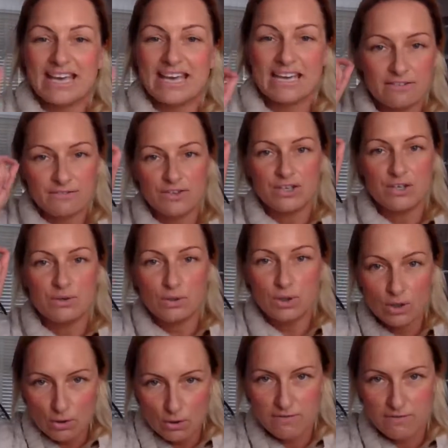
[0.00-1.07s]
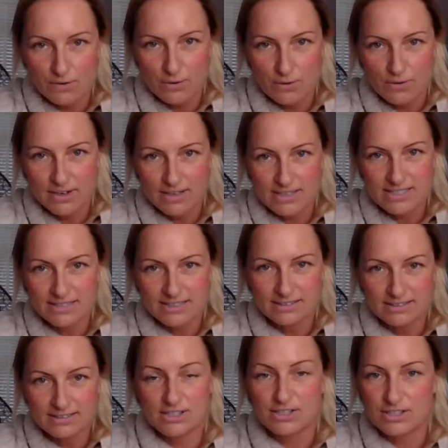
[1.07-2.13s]
if you look for it
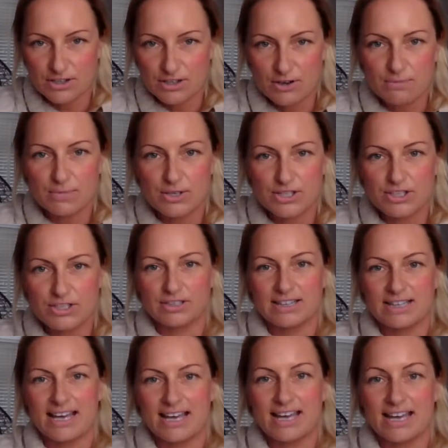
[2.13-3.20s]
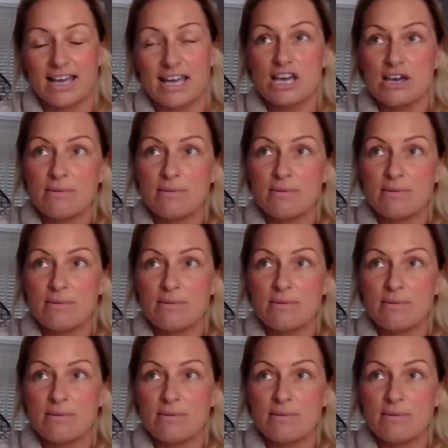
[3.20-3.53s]
there's so much good there